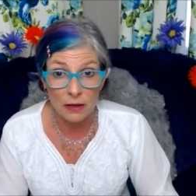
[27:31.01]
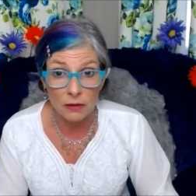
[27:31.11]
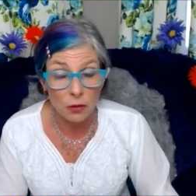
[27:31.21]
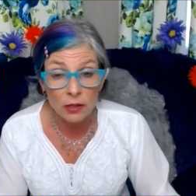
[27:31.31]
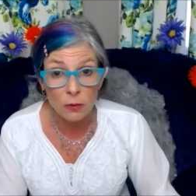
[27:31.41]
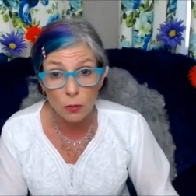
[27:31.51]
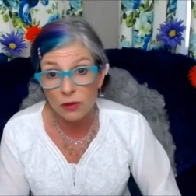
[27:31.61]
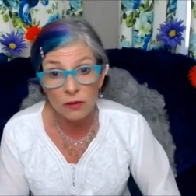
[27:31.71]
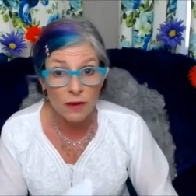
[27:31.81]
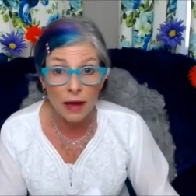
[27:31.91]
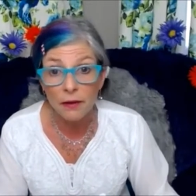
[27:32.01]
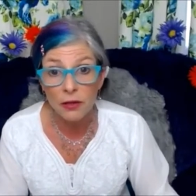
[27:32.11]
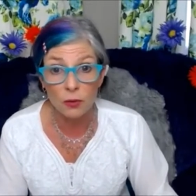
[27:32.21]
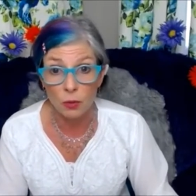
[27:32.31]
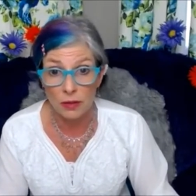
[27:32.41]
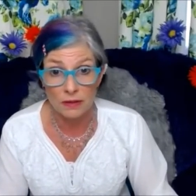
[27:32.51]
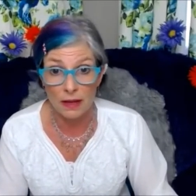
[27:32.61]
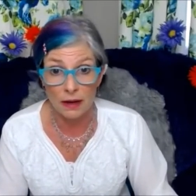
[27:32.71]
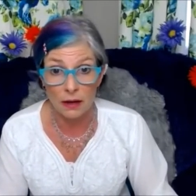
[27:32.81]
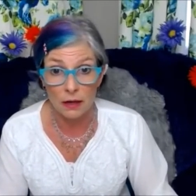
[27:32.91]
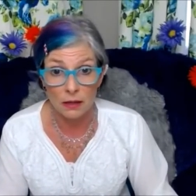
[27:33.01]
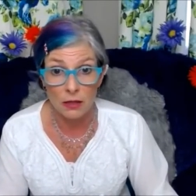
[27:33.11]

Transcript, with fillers: and look at what the value was there.